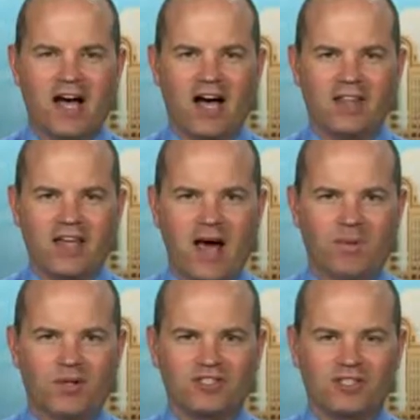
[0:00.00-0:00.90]
the
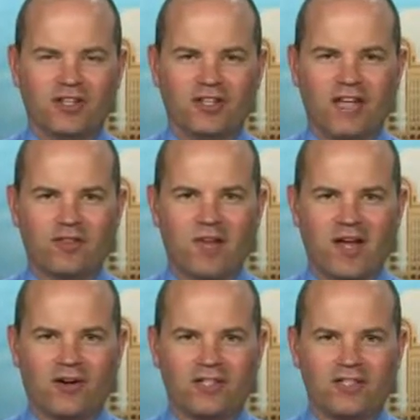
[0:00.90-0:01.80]
abolition of the death
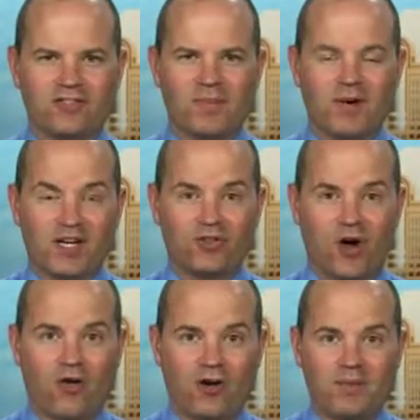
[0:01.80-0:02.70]
penalty to somebody who's
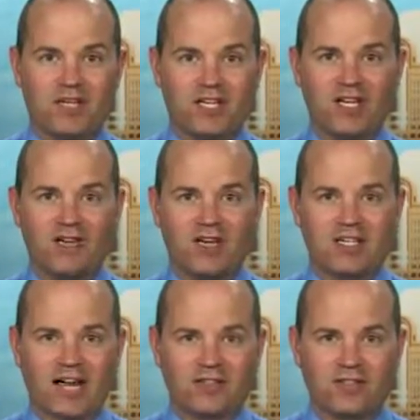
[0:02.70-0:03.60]
already been given a
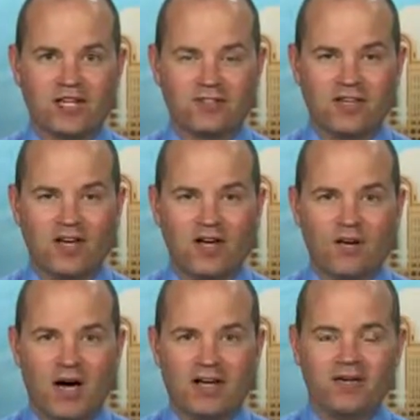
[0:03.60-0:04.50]
death sentence.
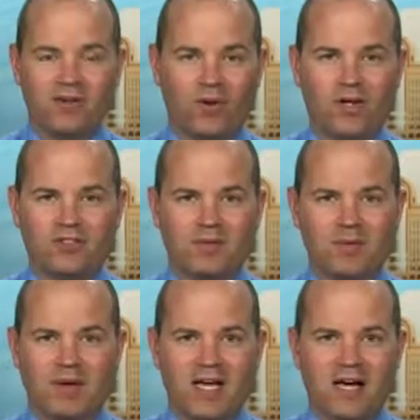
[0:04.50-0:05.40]
But there was some
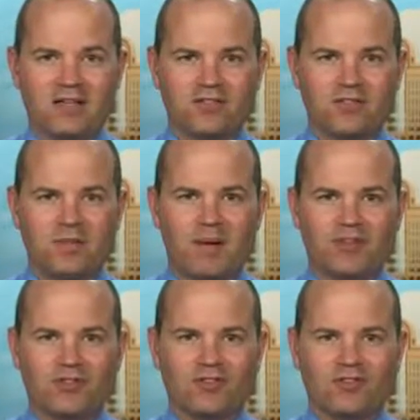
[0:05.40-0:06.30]
debate. Some members
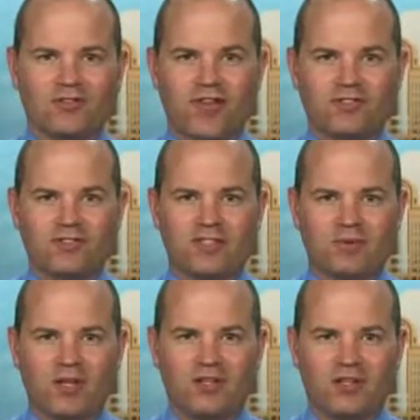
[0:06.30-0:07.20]
of his defense team
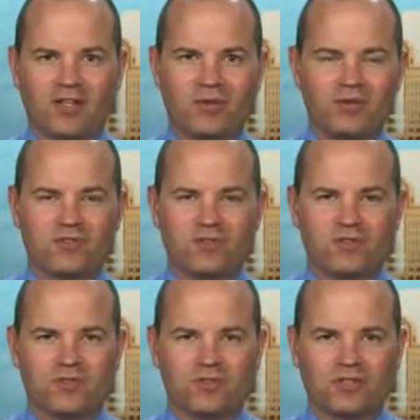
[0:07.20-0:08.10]
thought that that was
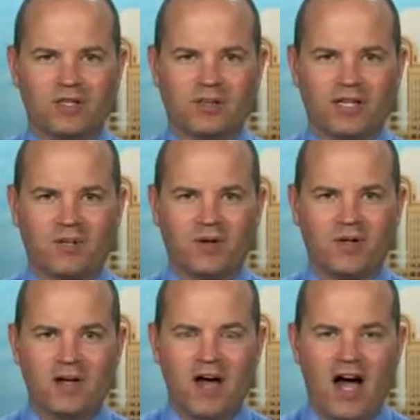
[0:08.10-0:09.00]
certainly applicable.
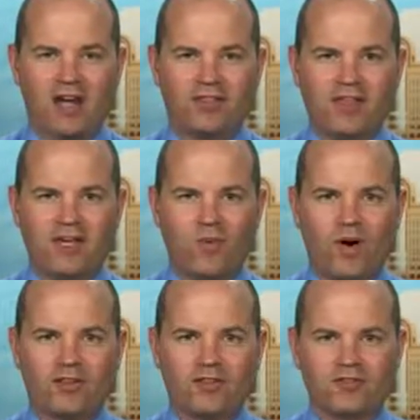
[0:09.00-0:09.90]
I think
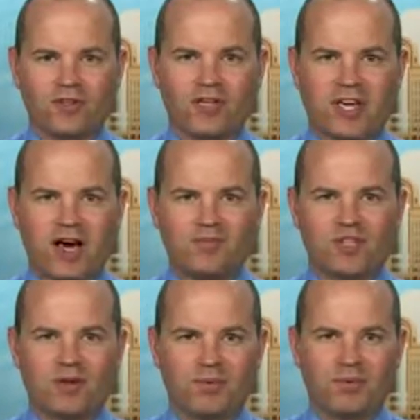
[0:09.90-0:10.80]
where this really comes
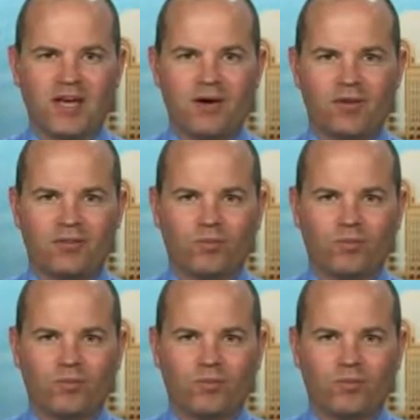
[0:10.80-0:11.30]
into play with